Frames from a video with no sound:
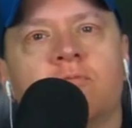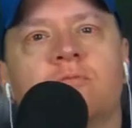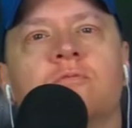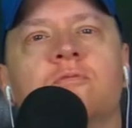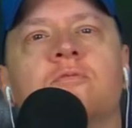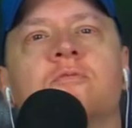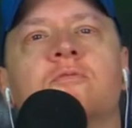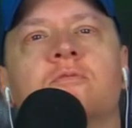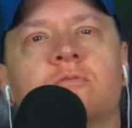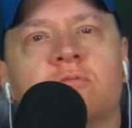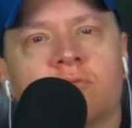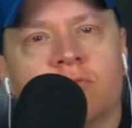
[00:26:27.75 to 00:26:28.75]

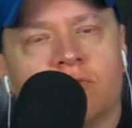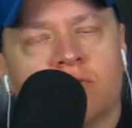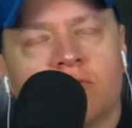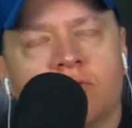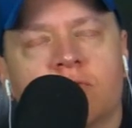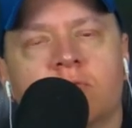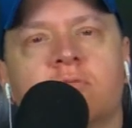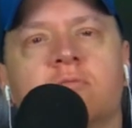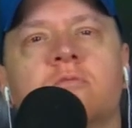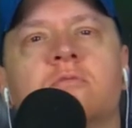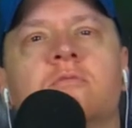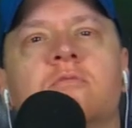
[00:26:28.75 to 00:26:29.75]

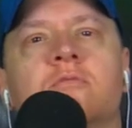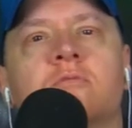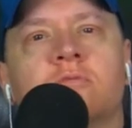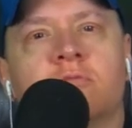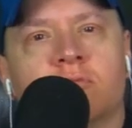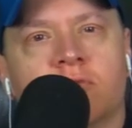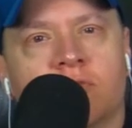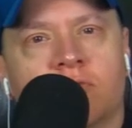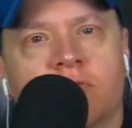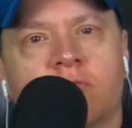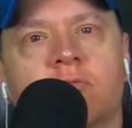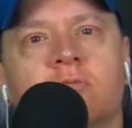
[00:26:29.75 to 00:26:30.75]

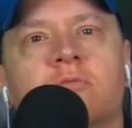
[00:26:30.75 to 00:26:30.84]
(silent)